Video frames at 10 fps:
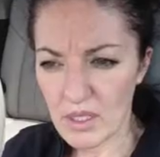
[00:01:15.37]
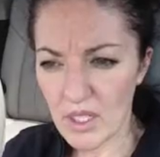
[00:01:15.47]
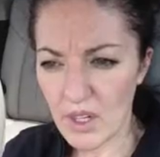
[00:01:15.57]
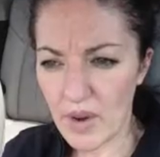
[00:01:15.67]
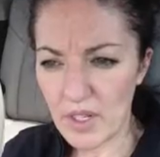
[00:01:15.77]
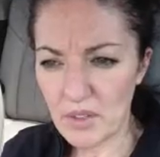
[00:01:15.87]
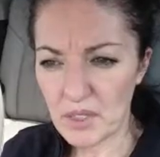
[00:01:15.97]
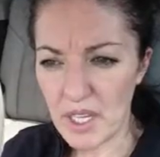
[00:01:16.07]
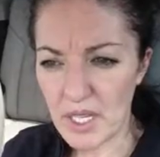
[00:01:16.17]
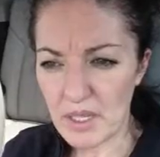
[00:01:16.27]
you know, I
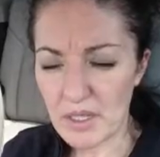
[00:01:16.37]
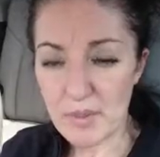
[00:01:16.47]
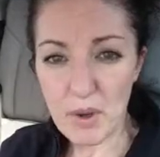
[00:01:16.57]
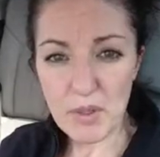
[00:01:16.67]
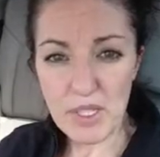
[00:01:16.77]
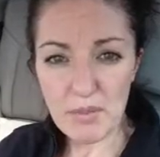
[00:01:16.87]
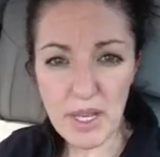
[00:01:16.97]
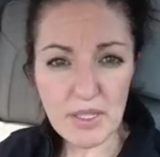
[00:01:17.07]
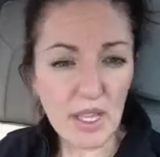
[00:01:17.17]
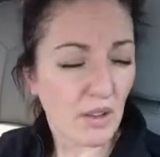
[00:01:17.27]
don't like exposing
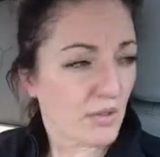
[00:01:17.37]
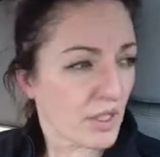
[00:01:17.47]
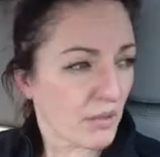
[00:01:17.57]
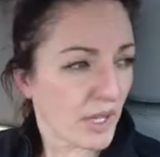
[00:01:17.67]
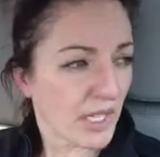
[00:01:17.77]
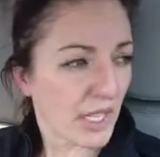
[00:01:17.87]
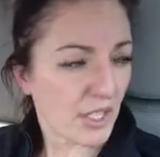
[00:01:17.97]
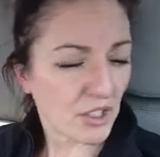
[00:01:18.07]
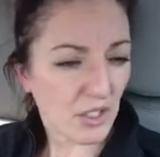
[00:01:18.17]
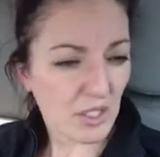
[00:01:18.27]
myself to the
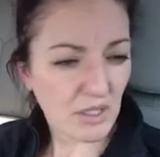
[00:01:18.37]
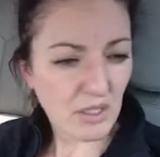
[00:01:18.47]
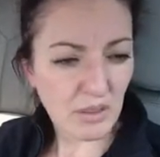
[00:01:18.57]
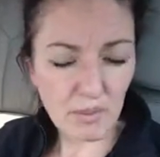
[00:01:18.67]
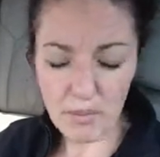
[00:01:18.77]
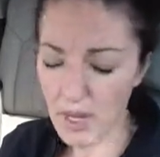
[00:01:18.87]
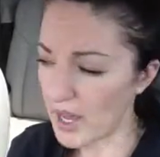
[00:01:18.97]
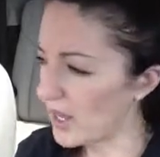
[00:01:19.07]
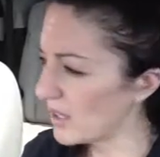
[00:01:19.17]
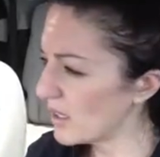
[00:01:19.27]
radiation,
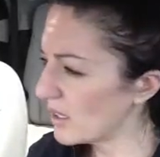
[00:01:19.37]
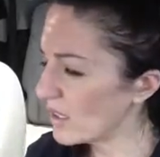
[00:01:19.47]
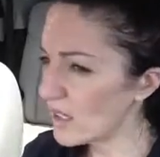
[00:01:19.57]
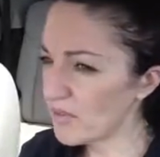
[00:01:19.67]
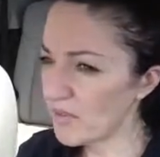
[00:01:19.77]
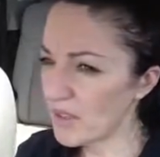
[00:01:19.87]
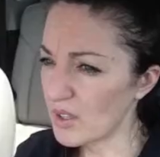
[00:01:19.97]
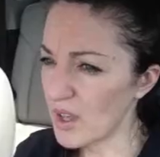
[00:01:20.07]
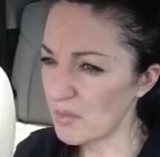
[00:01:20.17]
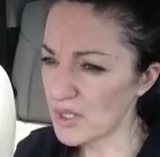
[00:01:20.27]
but if the
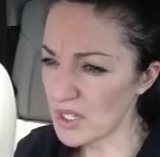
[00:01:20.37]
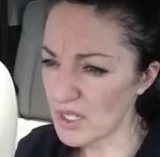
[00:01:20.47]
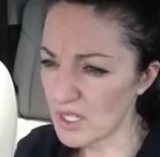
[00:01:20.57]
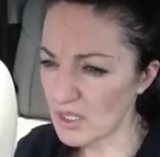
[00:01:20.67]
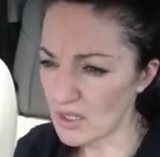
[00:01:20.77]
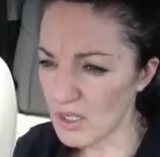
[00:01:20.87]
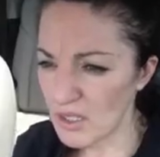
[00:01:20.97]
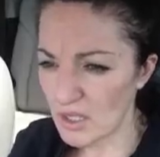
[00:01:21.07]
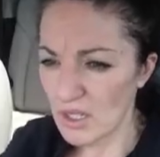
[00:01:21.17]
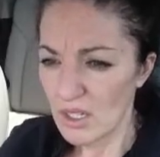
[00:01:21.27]
lump
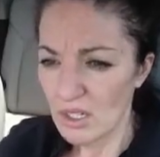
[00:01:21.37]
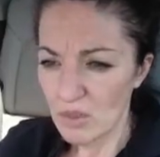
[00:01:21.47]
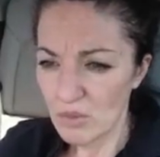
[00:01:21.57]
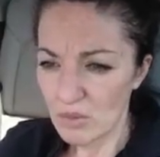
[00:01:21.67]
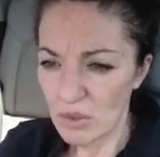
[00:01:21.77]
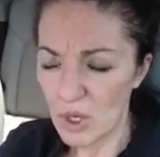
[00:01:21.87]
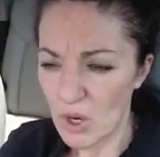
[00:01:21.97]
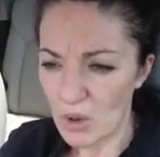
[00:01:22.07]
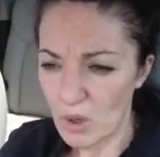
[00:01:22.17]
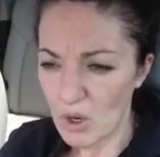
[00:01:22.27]
doesn't
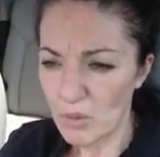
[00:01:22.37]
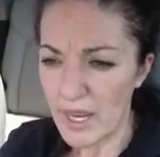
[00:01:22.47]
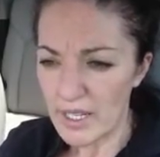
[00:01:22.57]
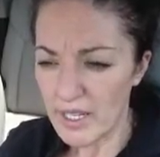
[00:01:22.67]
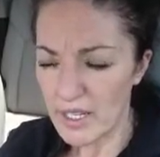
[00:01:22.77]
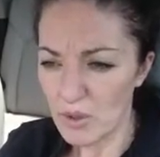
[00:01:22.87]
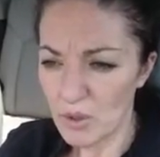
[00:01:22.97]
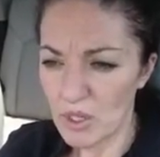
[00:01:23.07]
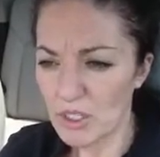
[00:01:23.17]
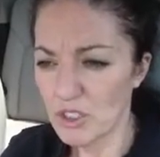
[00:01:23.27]
go away
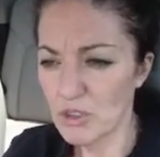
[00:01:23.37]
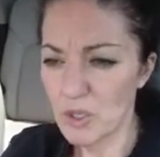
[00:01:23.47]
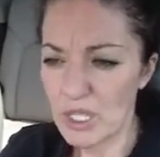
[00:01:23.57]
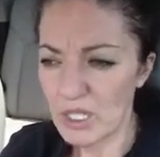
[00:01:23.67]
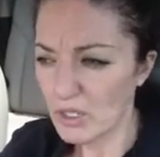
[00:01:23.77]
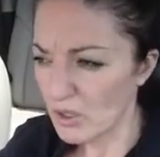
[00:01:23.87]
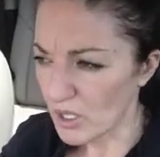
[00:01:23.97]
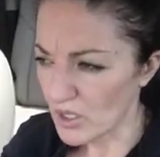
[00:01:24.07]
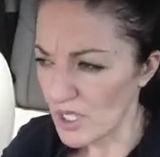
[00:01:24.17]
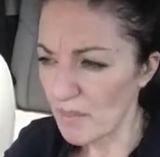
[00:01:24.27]
or shrink
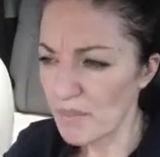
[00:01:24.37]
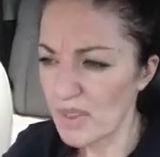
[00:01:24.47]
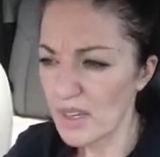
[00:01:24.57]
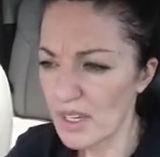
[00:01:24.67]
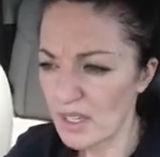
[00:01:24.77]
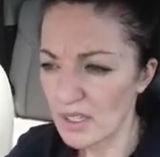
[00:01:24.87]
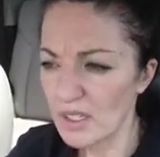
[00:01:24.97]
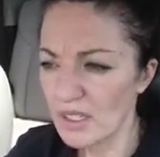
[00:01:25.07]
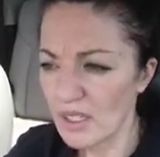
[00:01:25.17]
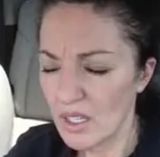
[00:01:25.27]
or something,